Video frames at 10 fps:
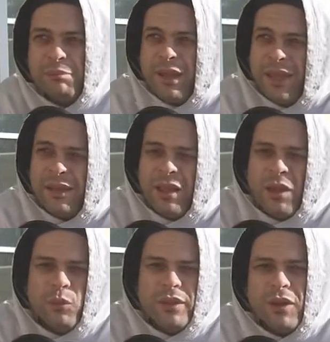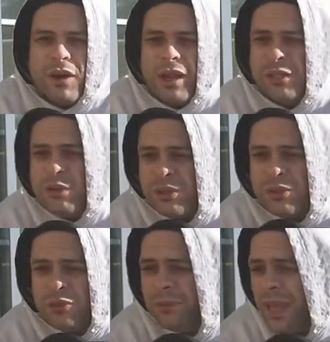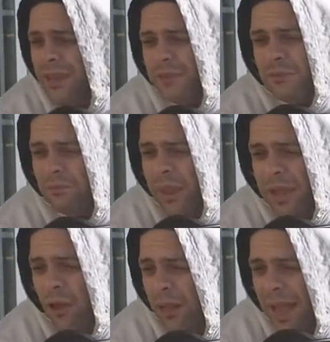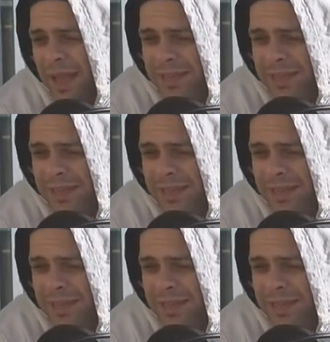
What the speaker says: But when they're on YouTube, they can make all kinds